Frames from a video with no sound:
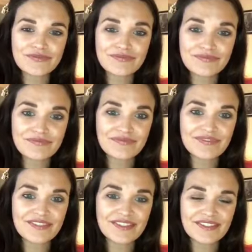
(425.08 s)

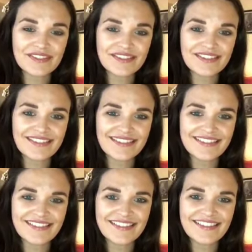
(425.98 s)

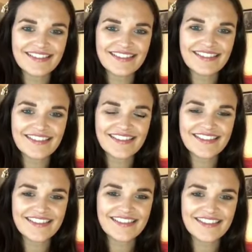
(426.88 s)

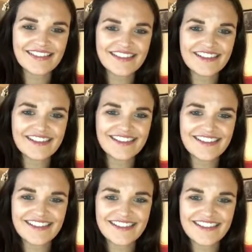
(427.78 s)

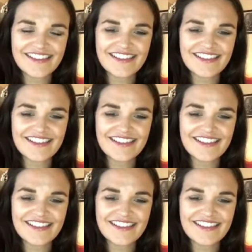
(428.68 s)
[no speech]